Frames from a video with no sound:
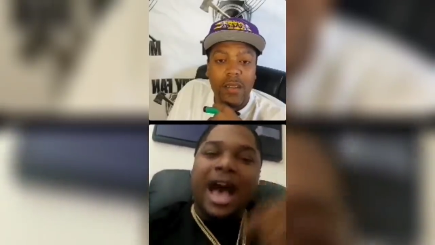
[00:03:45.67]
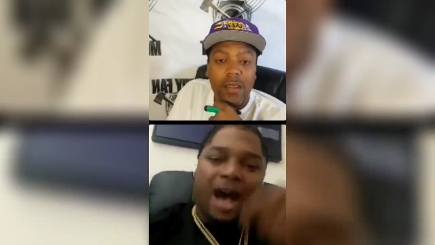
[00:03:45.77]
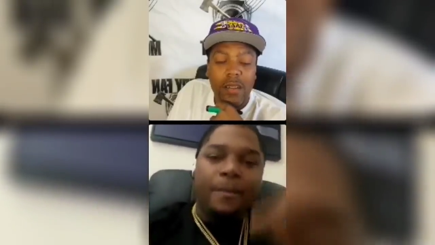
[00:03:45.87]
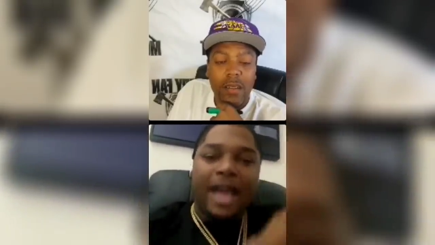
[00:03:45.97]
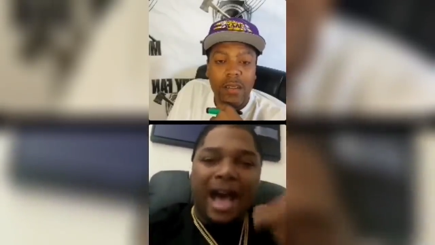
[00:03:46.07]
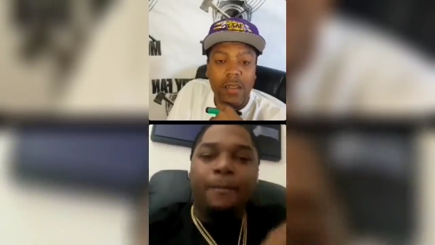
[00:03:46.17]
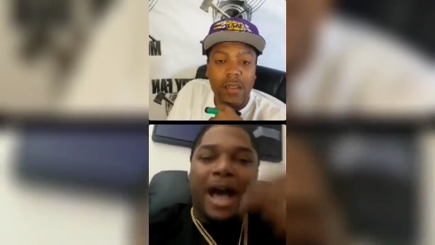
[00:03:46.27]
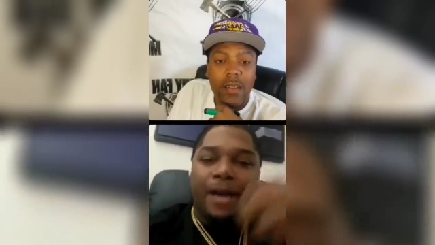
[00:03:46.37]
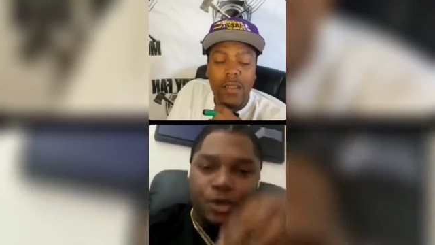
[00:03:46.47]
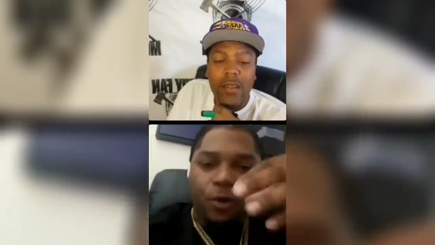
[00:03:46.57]
Speaker 1: I'm I'm
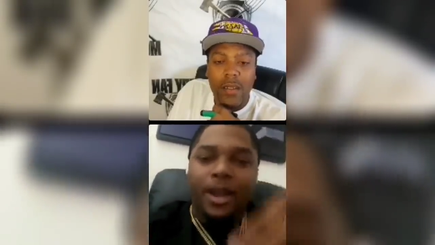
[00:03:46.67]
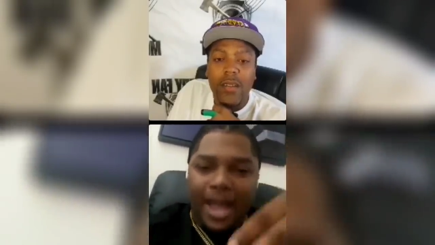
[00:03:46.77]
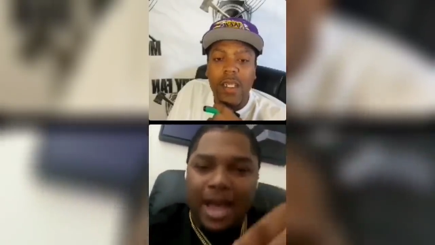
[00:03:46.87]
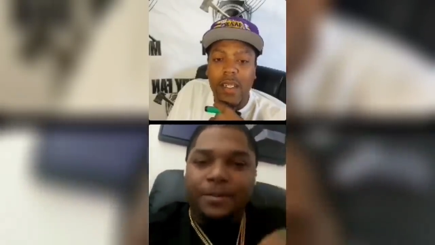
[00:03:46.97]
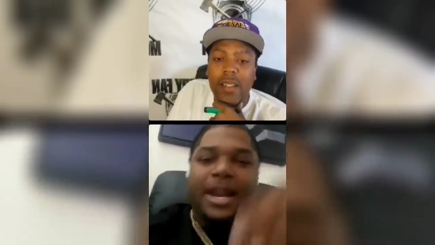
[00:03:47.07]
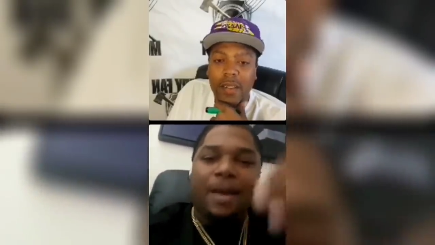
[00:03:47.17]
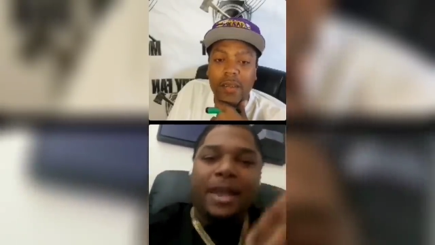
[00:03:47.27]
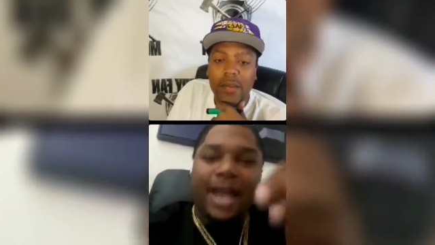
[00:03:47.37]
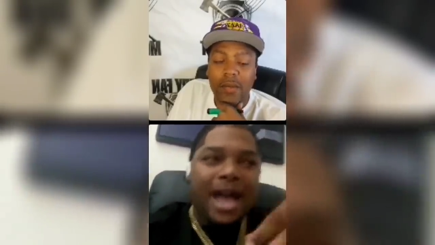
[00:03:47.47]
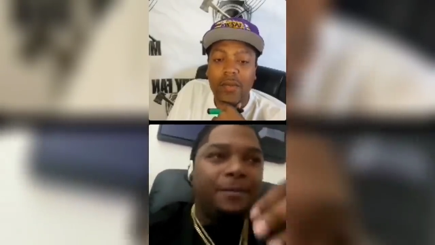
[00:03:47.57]
uh, you're in Compton, yeah.
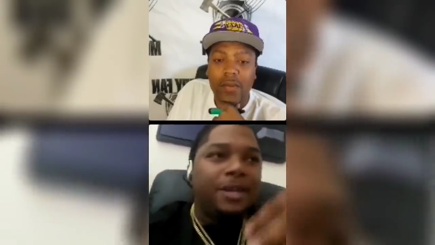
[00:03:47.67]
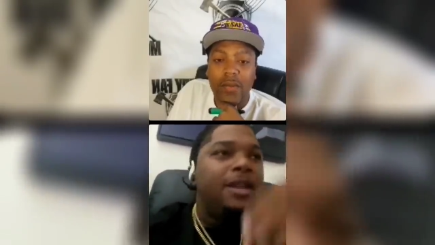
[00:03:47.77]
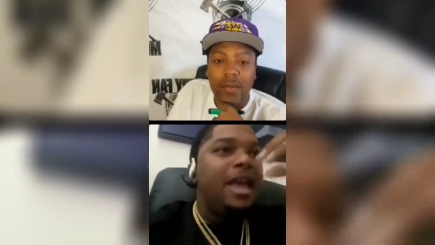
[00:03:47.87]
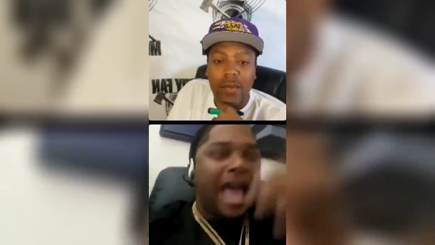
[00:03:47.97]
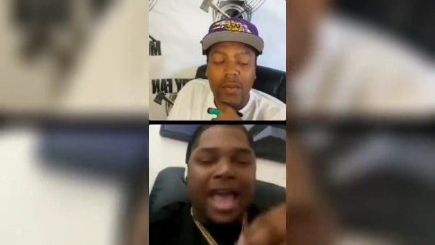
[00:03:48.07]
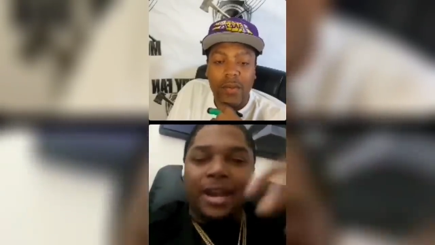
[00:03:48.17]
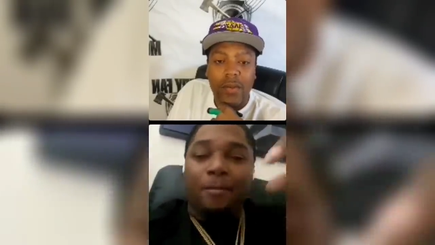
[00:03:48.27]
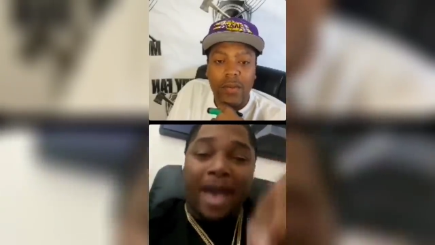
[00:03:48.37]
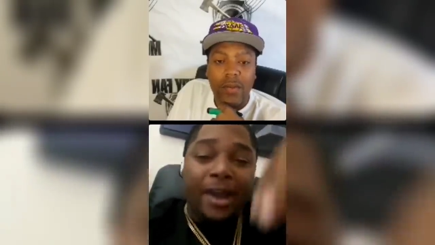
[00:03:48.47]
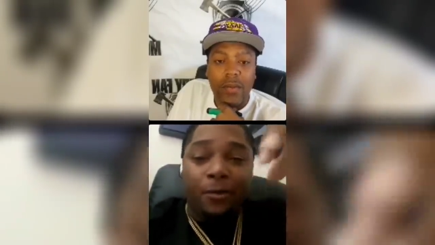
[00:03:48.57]
I'm in Compton. Hey,
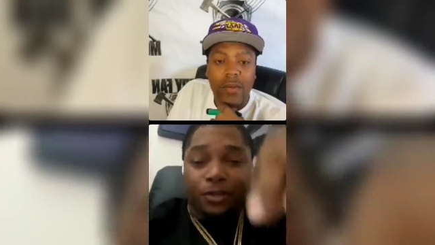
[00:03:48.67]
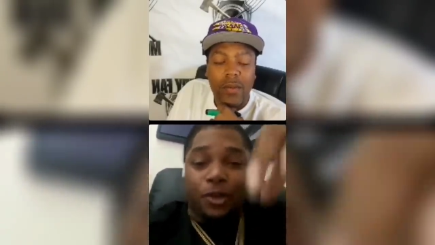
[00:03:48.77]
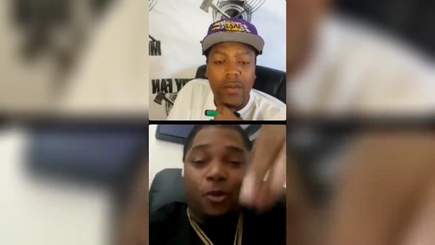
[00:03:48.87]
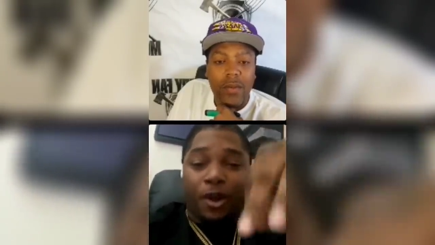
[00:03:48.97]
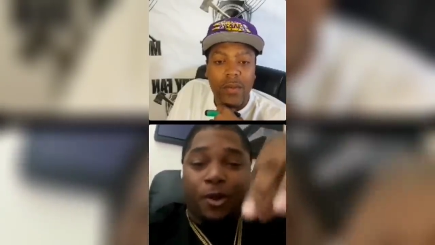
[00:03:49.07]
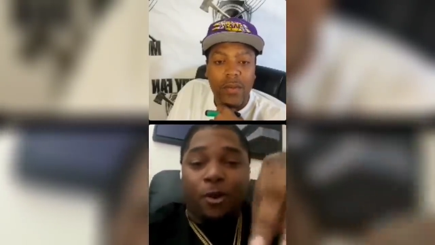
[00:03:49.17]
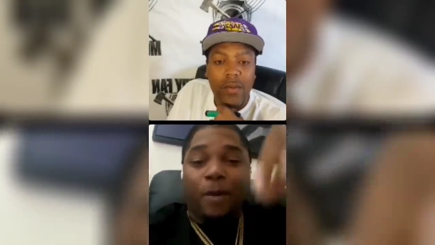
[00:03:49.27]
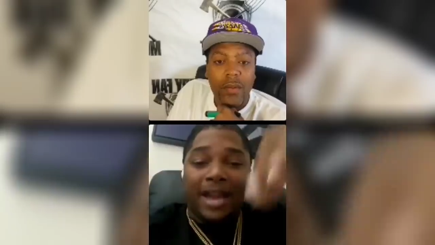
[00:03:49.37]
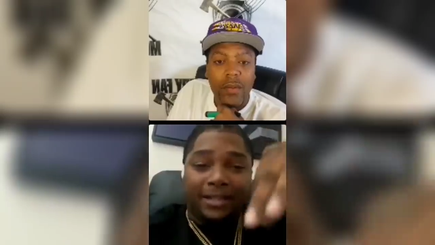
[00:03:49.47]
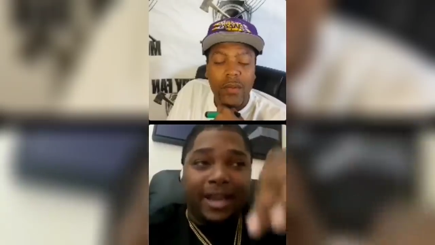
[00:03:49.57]
the battle is going on
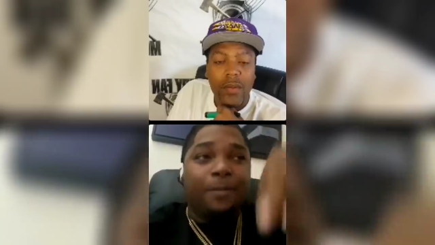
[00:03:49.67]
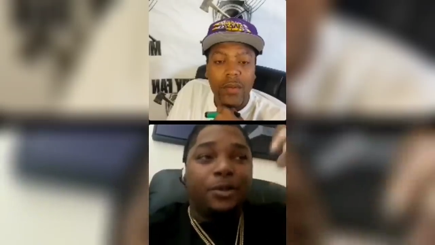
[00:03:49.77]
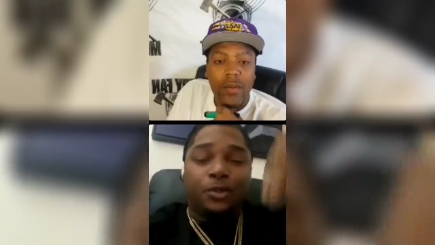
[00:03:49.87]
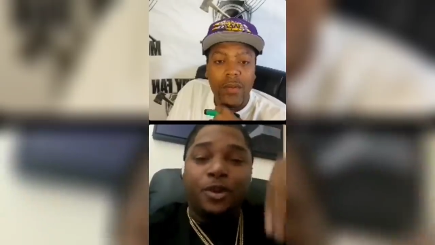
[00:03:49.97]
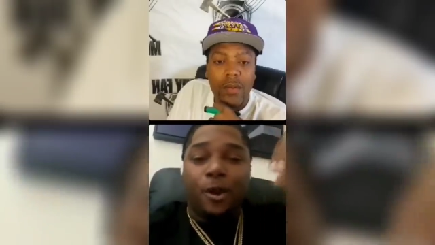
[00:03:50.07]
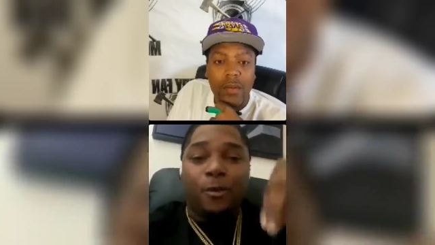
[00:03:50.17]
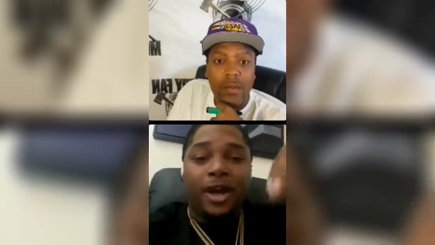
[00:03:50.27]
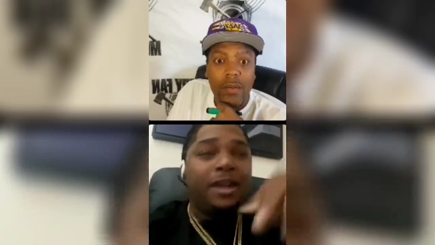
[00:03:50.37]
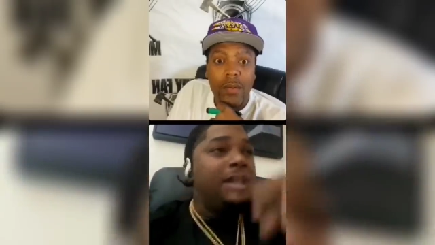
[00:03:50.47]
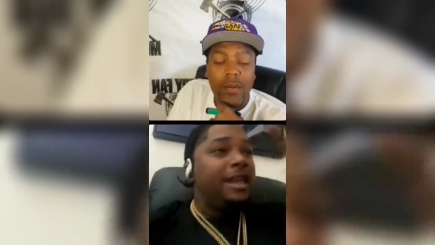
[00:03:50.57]
right there, but you know
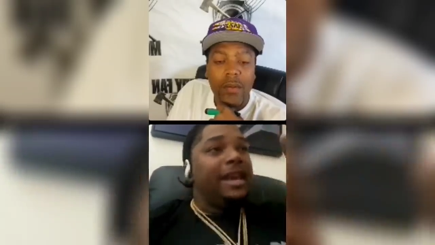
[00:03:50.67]
what?